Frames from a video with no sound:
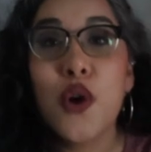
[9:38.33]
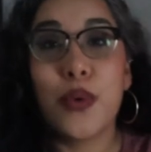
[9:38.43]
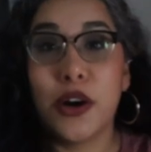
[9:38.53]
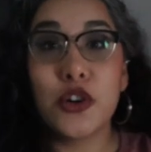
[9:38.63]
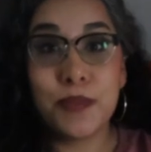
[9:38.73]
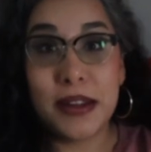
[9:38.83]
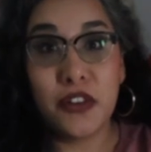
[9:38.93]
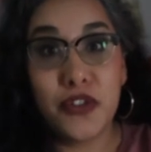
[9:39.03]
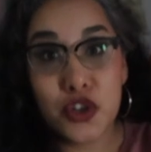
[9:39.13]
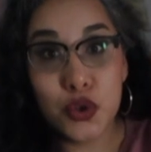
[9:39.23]
Radical is based
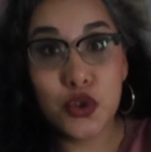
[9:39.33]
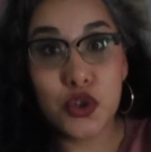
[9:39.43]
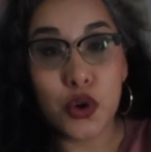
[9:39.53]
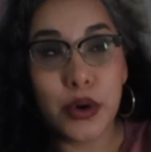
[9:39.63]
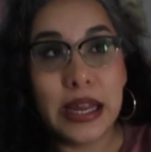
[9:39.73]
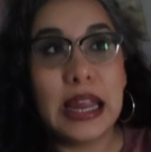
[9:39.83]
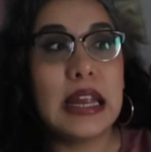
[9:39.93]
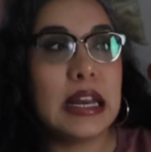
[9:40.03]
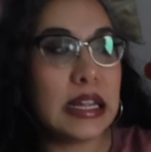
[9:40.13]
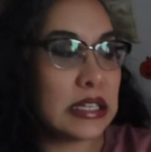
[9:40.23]
off of a true story.
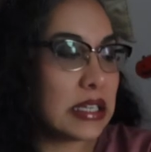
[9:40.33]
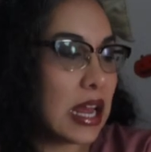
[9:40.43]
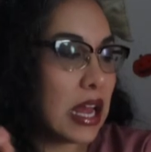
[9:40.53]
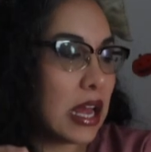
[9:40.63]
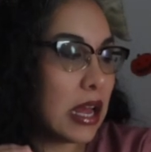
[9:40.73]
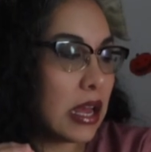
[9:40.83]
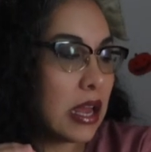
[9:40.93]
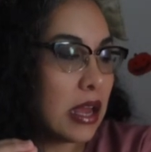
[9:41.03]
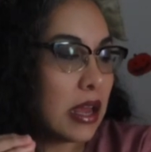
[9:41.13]
It is uh